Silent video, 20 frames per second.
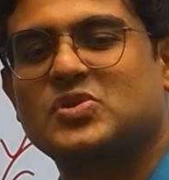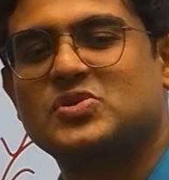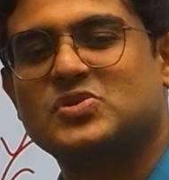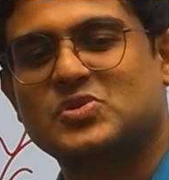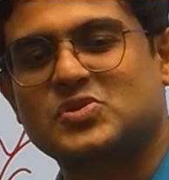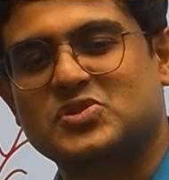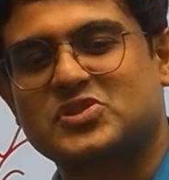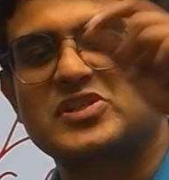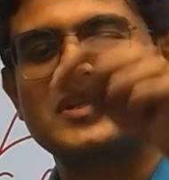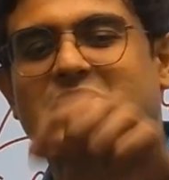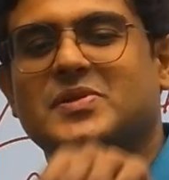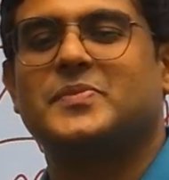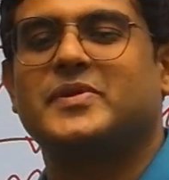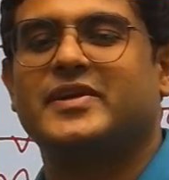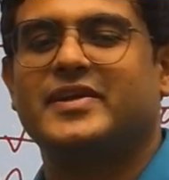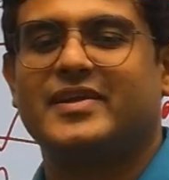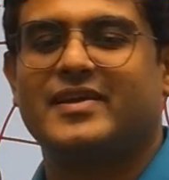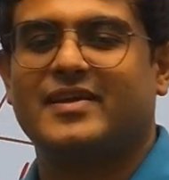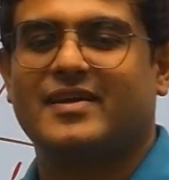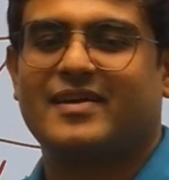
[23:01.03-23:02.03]
social
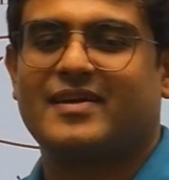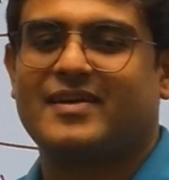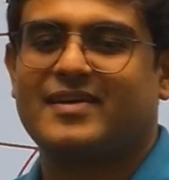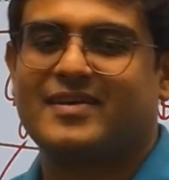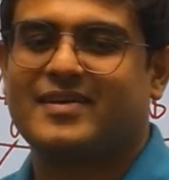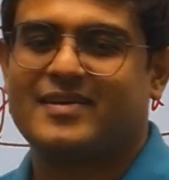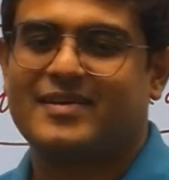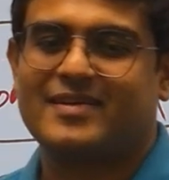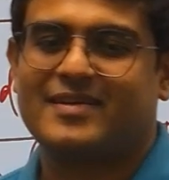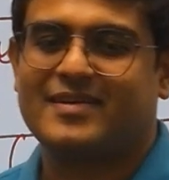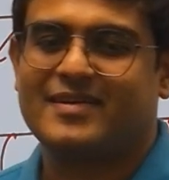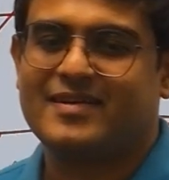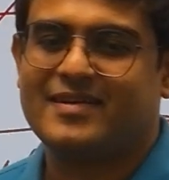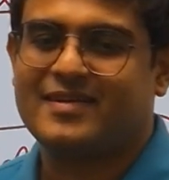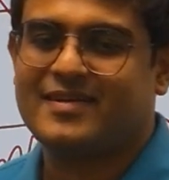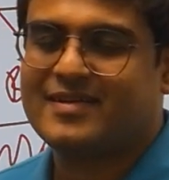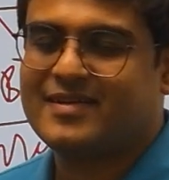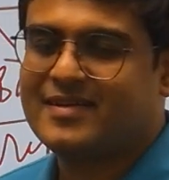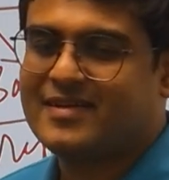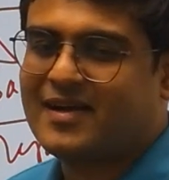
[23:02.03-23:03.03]
media.
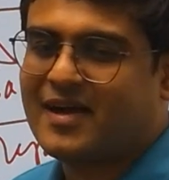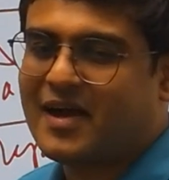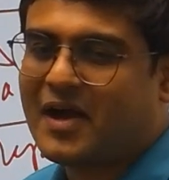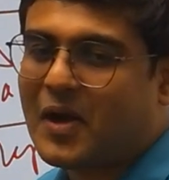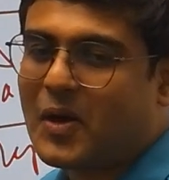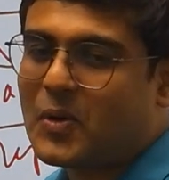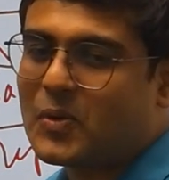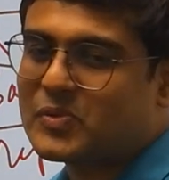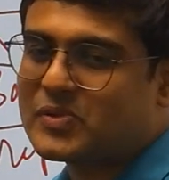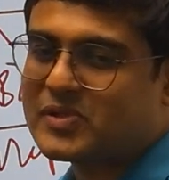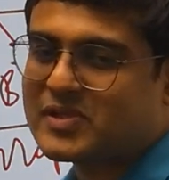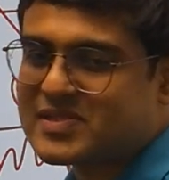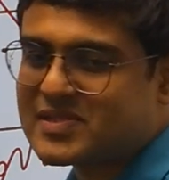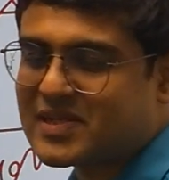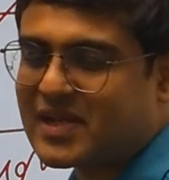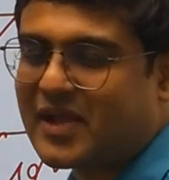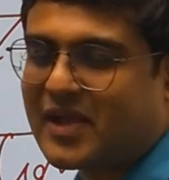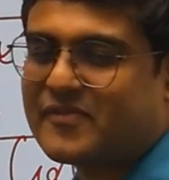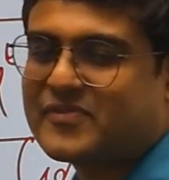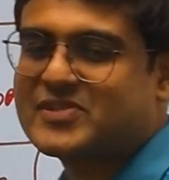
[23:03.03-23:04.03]
How this
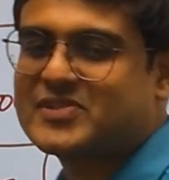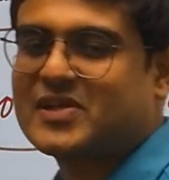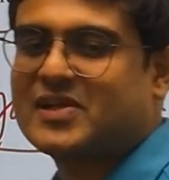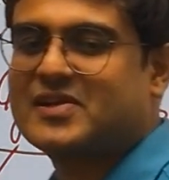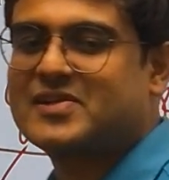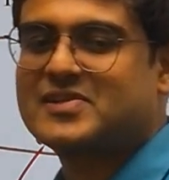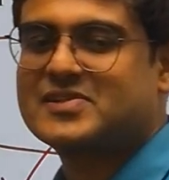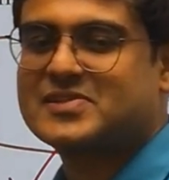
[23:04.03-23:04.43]
lifestyle